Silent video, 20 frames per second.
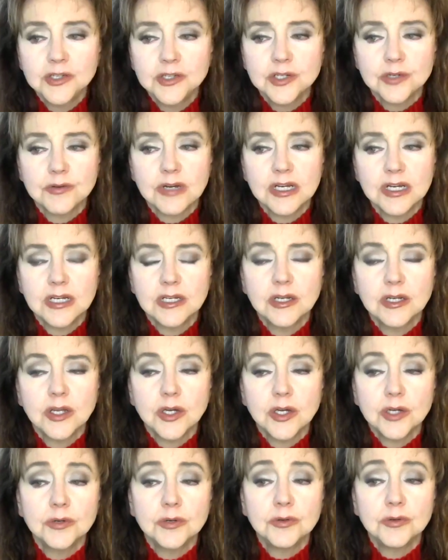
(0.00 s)
generated
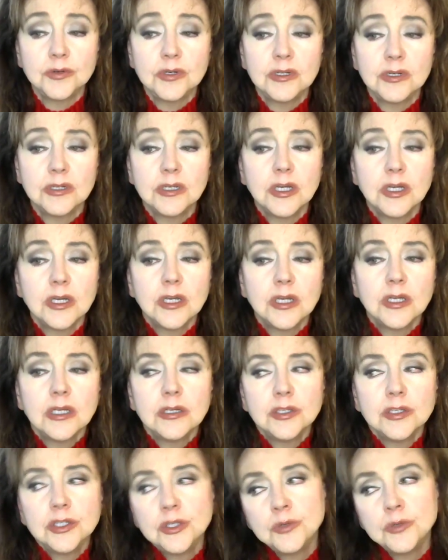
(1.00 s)
code,
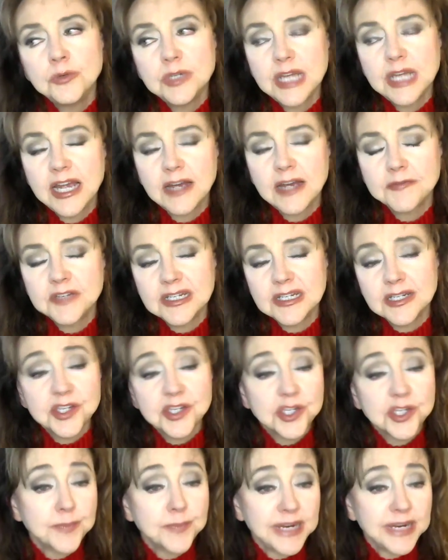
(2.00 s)
you would have to
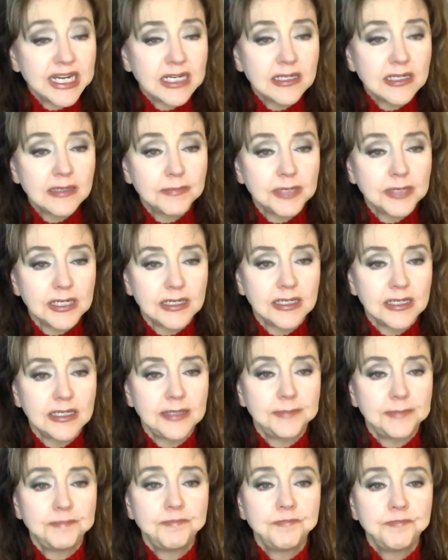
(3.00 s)
expand
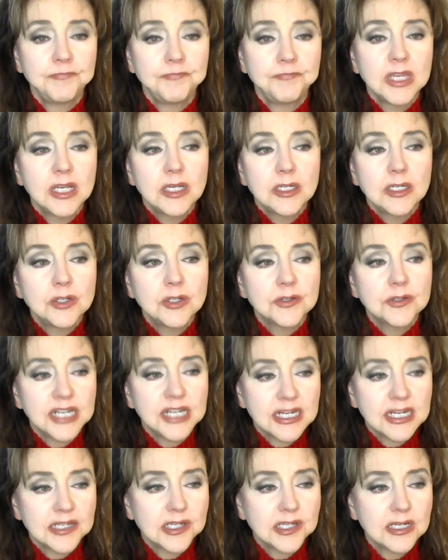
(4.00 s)
upon your
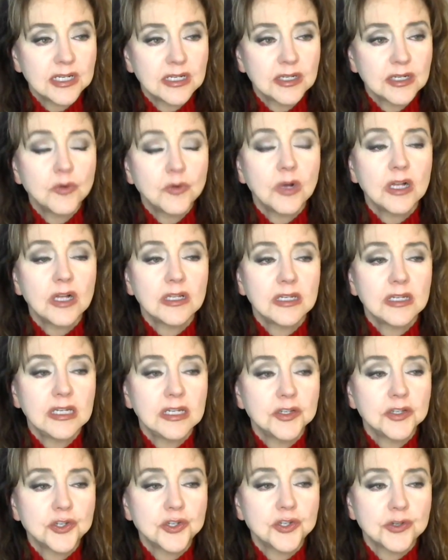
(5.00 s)
testing and quality
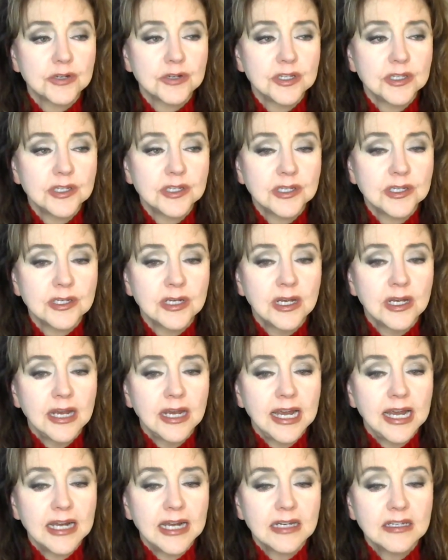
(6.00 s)
assurance
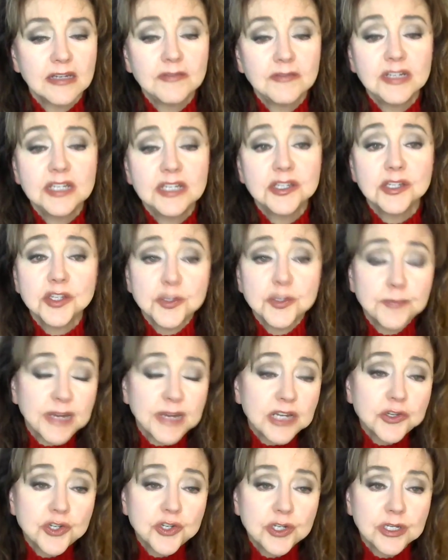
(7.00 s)
activities,
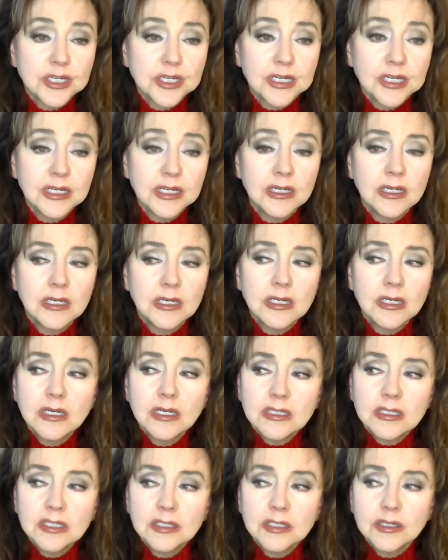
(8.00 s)
especially,
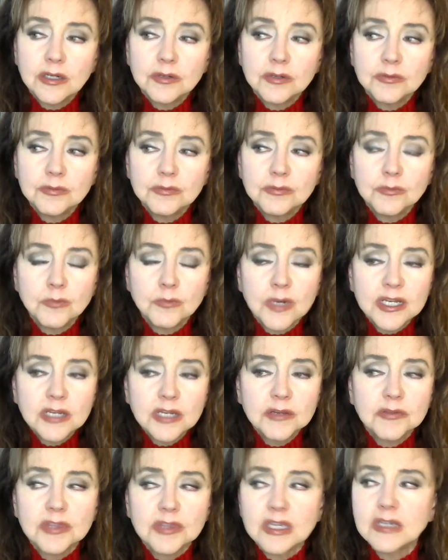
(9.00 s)
what do
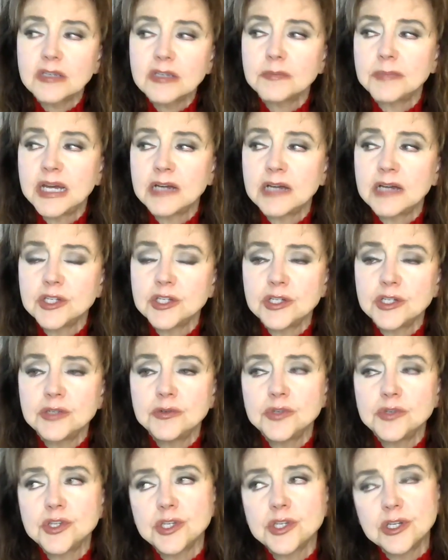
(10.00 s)
you think about
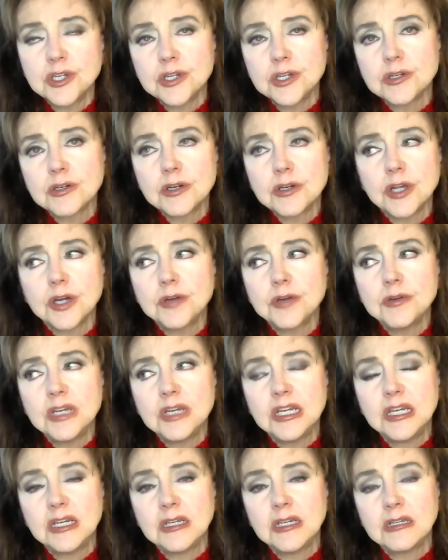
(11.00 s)
too secure
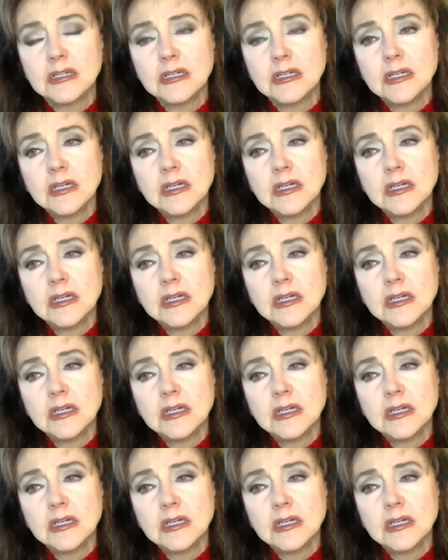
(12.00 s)
coding?